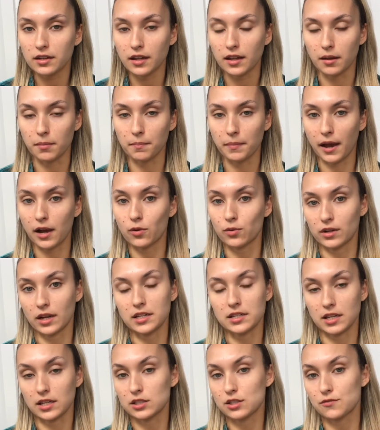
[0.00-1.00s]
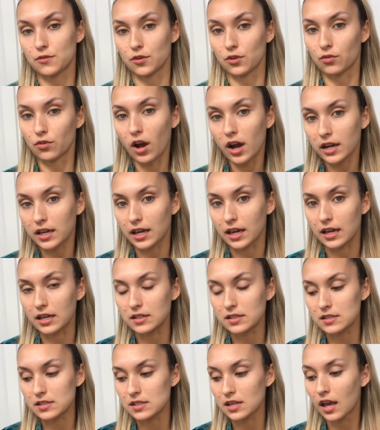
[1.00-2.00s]
and back when I danced for the
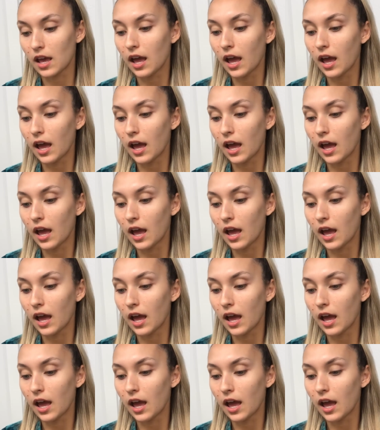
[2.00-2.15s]
Rockets,